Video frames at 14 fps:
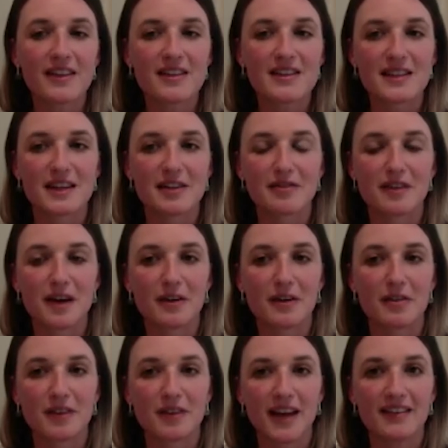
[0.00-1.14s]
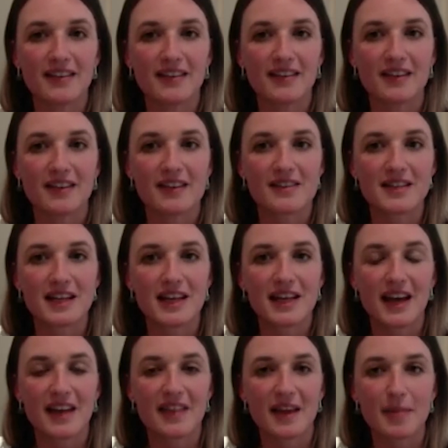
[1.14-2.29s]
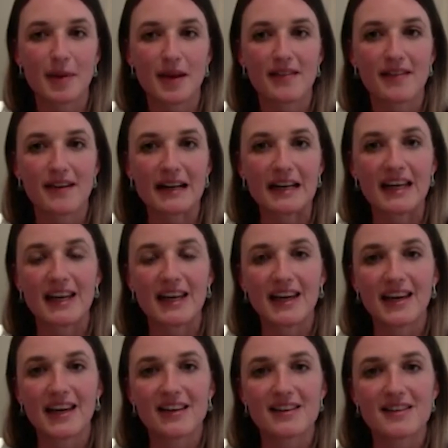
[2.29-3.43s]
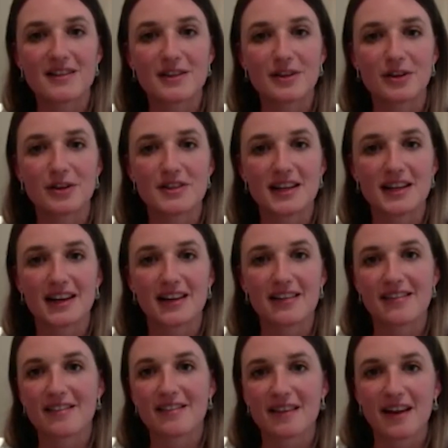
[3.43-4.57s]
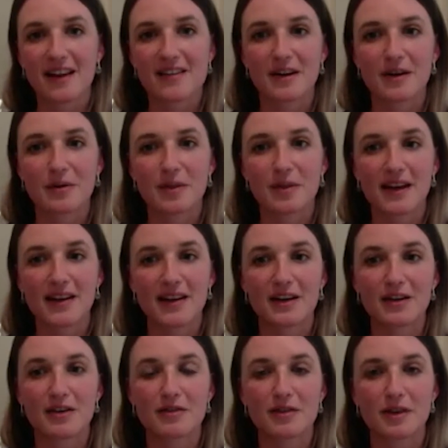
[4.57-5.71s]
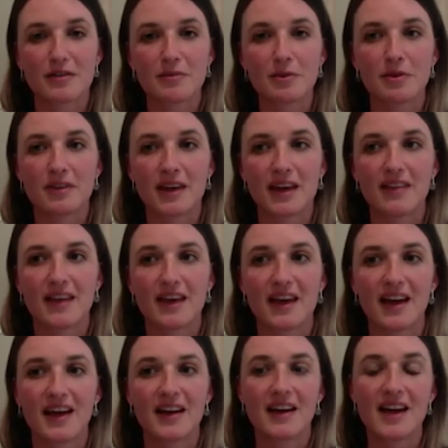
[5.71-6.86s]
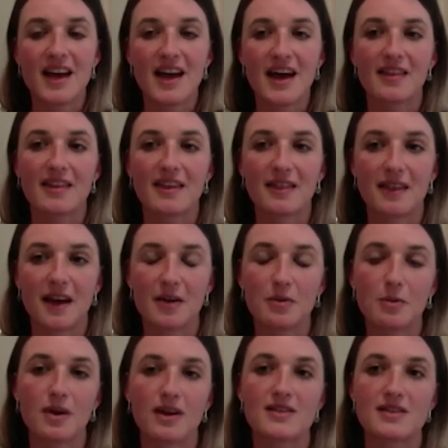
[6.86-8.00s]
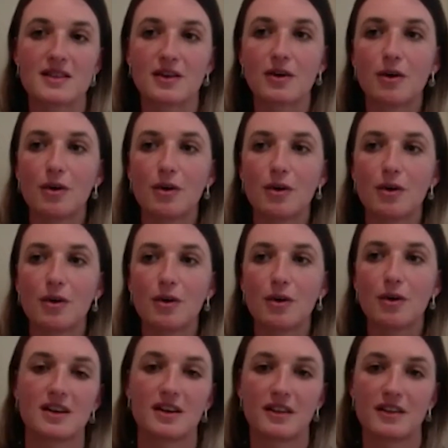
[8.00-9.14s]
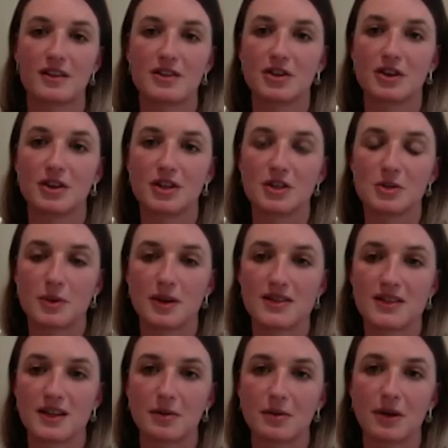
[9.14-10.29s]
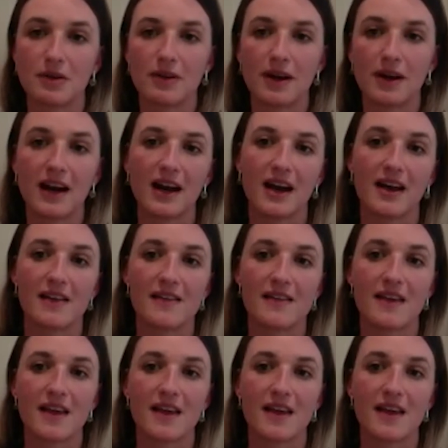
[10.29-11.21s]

that found a flat in the city, and they basically, said, let's start it with the idea of moving in there. And I think that was the core of starting the church, was that we realized